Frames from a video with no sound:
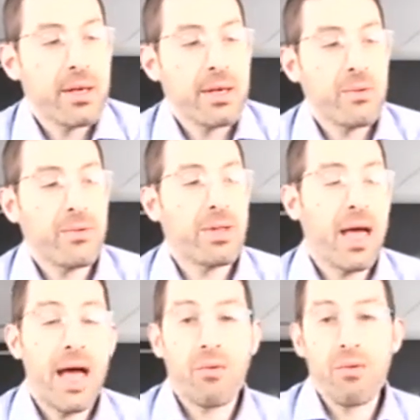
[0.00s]
when they
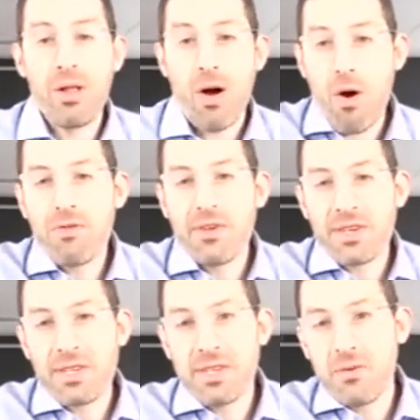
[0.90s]
had a real
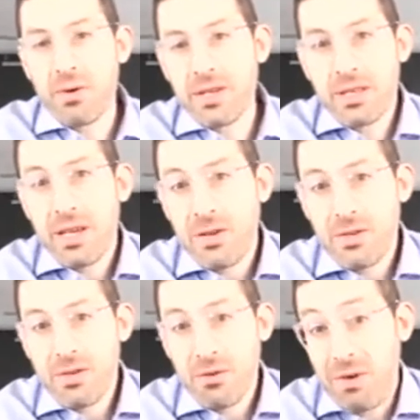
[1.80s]
harvest and they realized that they could
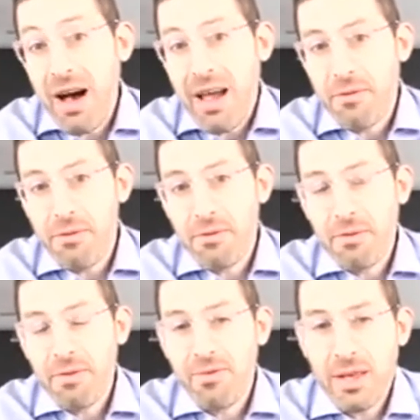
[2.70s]
survive,
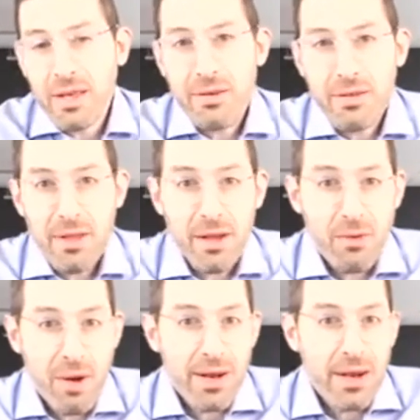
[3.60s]
they, they
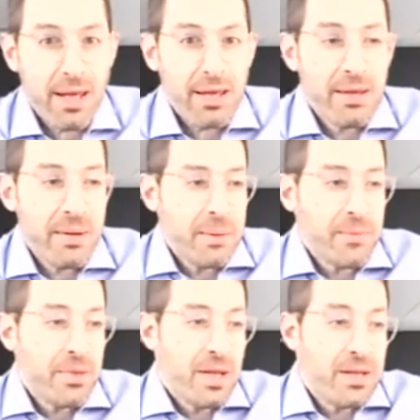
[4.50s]
created a,
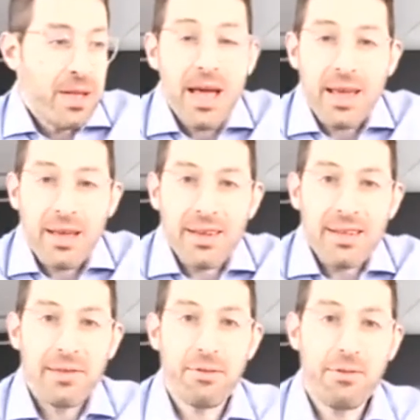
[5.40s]
a day, a,
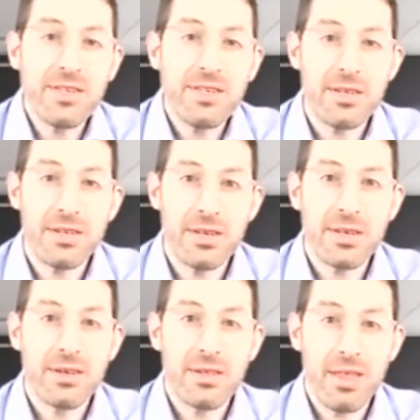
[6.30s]
a feast
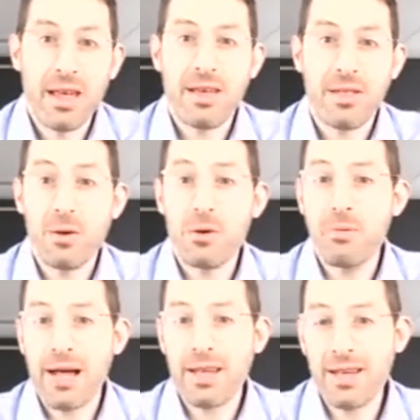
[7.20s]
to thank the
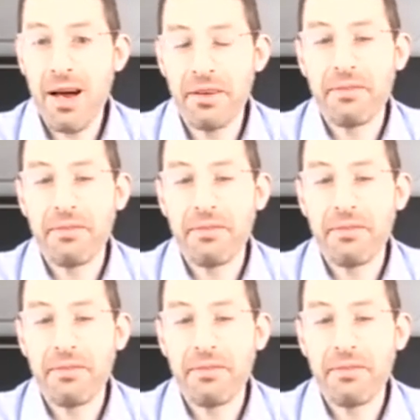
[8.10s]
Almighty God.